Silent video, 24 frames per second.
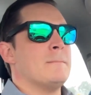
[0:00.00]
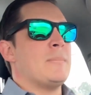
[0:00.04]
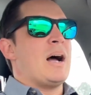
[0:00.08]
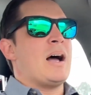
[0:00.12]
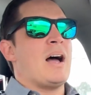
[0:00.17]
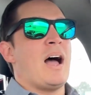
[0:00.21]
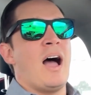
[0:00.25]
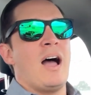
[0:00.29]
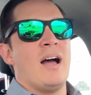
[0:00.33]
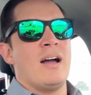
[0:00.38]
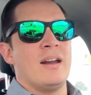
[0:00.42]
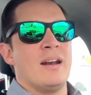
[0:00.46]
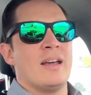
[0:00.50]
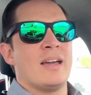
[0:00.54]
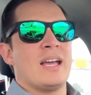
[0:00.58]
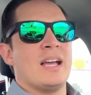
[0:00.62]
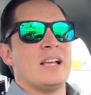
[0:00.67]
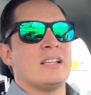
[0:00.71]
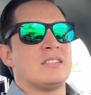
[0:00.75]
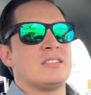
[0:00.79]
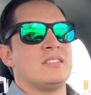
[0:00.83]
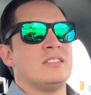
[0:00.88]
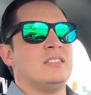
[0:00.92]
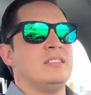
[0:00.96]
I
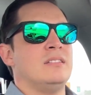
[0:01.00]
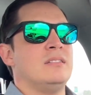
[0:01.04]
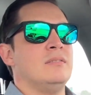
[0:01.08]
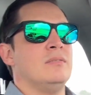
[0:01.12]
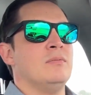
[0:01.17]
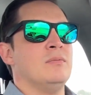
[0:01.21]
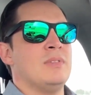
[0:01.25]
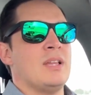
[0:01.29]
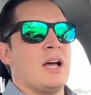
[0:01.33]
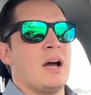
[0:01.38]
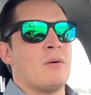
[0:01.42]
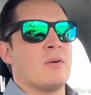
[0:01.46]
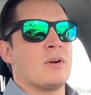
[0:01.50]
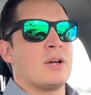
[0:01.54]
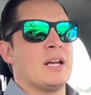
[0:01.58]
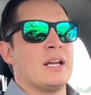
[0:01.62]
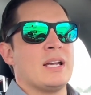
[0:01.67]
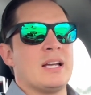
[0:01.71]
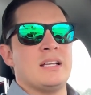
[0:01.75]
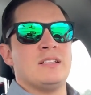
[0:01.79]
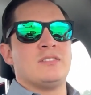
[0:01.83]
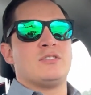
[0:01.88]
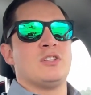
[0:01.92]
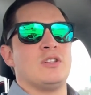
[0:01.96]
guess now we're going to
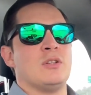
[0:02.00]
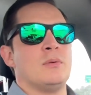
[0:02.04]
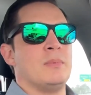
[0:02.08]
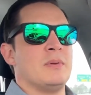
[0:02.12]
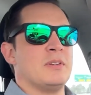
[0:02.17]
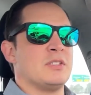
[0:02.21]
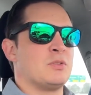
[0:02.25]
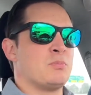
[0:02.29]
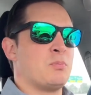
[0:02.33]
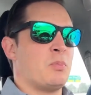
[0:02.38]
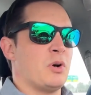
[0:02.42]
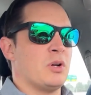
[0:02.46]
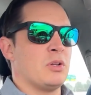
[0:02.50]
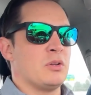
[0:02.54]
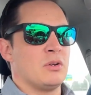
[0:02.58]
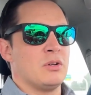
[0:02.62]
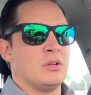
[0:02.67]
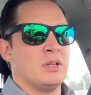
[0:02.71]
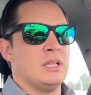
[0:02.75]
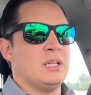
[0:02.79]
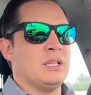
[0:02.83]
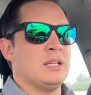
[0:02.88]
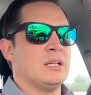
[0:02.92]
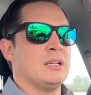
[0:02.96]
get into a little bit of spoiler
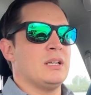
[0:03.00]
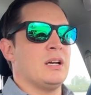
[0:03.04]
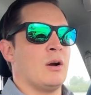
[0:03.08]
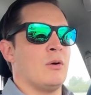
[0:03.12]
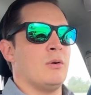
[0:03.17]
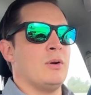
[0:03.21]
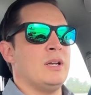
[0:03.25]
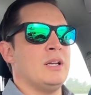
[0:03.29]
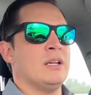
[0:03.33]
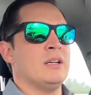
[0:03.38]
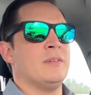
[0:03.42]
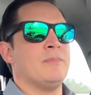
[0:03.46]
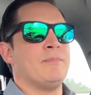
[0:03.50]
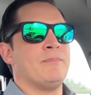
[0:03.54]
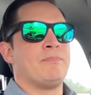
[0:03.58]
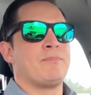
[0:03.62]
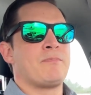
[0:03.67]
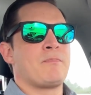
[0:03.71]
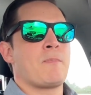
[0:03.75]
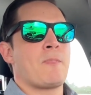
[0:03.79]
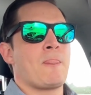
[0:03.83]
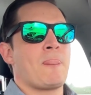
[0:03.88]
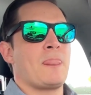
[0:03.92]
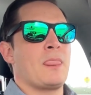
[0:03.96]
arena.
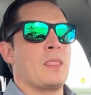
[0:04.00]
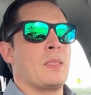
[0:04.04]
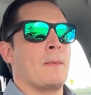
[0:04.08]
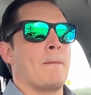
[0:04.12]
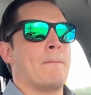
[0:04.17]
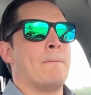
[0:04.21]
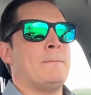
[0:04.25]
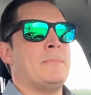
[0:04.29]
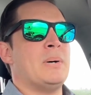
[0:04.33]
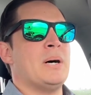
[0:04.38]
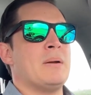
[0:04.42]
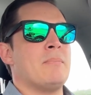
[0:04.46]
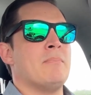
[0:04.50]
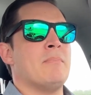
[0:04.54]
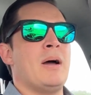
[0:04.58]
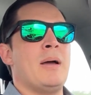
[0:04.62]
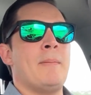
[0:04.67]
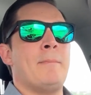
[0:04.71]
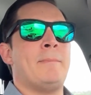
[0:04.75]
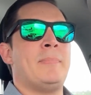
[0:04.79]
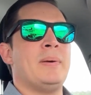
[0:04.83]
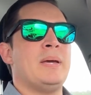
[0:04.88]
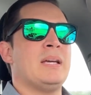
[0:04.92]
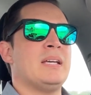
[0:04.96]
But my
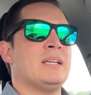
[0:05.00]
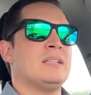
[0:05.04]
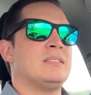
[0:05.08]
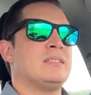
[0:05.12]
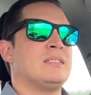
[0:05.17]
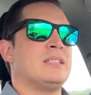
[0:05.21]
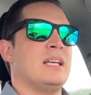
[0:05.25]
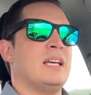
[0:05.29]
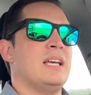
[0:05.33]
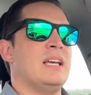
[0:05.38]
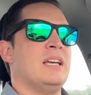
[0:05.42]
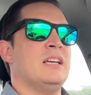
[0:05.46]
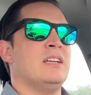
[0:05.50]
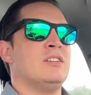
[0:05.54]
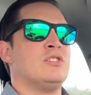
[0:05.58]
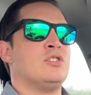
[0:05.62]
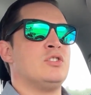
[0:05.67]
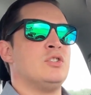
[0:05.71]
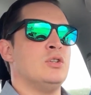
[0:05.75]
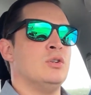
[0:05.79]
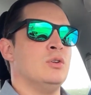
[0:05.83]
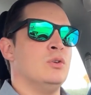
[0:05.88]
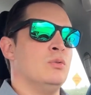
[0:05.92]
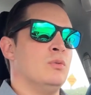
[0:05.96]
biggest
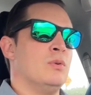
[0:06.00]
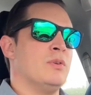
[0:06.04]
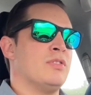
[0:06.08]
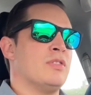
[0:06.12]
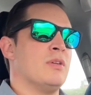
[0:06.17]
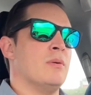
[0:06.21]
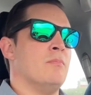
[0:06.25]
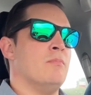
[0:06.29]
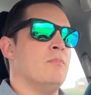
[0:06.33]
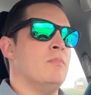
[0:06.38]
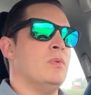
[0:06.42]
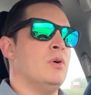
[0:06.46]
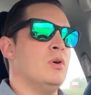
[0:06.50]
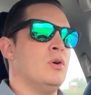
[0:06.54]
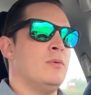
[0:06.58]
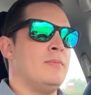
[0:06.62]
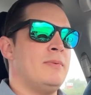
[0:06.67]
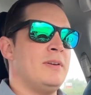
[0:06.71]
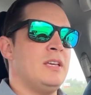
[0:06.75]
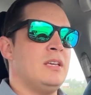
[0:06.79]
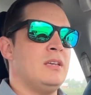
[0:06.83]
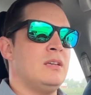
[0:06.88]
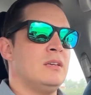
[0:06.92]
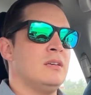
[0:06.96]
issue with the
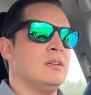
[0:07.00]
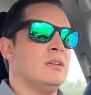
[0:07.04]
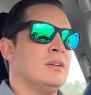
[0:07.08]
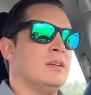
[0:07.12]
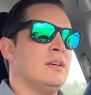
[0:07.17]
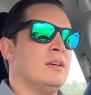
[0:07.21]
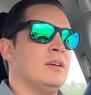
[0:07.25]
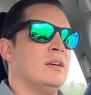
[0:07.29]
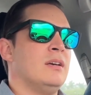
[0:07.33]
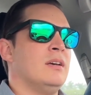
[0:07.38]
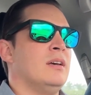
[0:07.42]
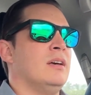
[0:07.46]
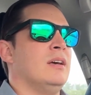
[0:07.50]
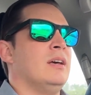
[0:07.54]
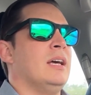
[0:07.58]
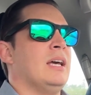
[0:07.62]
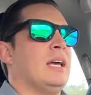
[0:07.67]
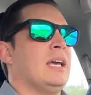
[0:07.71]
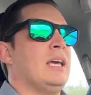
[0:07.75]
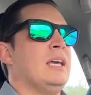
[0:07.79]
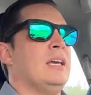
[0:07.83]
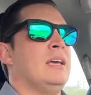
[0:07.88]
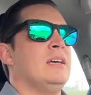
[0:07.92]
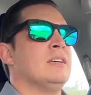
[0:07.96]
movie
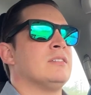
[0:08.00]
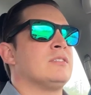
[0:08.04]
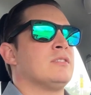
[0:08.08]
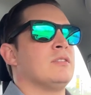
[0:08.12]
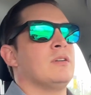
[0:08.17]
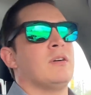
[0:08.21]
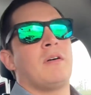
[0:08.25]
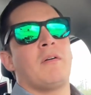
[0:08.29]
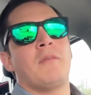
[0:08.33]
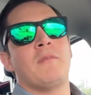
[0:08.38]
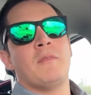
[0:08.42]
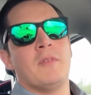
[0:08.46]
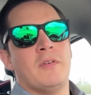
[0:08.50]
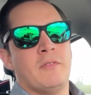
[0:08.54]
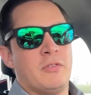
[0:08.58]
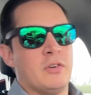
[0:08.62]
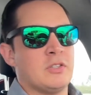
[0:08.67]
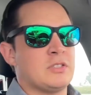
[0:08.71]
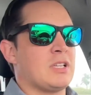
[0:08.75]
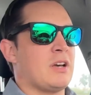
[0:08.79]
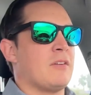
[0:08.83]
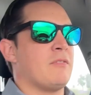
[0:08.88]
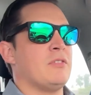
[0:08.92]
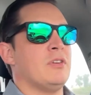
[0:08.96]
is,
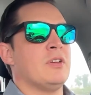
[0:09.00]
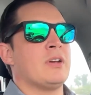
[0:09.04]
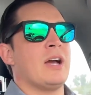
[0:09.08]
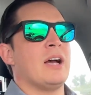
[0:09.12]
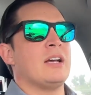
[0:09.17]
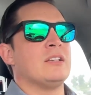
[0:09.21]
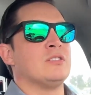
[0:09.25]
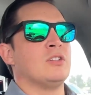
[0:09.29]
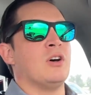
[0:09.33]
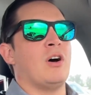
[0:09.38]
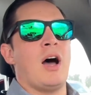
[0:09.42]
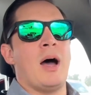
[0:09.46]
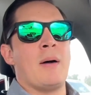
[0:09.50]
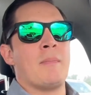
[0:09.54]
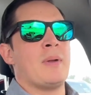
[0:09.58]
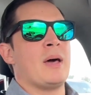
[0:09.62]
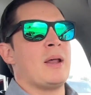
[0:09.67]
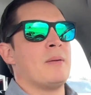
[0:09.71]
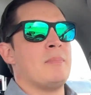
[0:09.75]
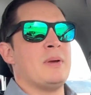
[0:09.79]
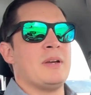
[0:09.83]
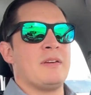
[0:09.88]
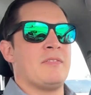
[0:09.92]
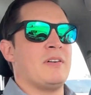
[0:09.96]
first off, you guys know I'm
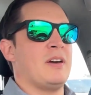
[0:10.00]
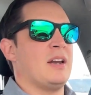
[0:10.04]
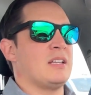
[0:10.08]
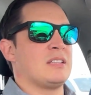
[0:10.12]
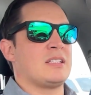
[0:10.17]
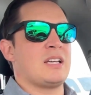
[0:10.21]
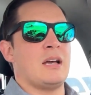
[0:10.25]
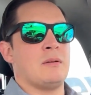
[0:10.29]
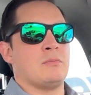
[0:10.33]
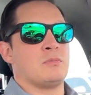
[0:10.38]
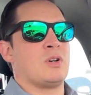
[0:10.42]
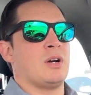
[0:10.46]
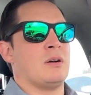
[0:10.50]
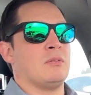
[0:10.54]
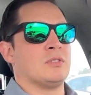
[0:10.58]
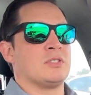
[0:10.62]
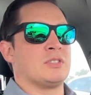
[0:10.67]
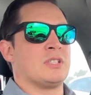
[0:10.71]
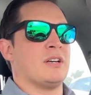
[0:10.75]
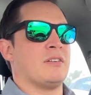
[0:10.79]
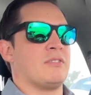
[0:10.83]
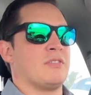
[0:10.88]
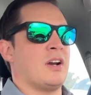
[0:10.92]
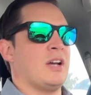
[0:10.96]
not a big fan of time travel
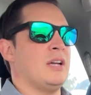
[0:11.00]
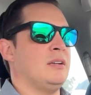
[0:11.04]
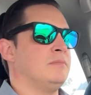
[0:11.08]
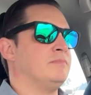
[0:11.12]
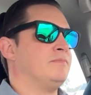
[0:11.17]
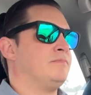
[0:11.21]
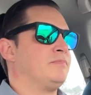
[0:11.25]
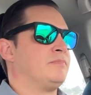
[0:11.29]
stuff, right?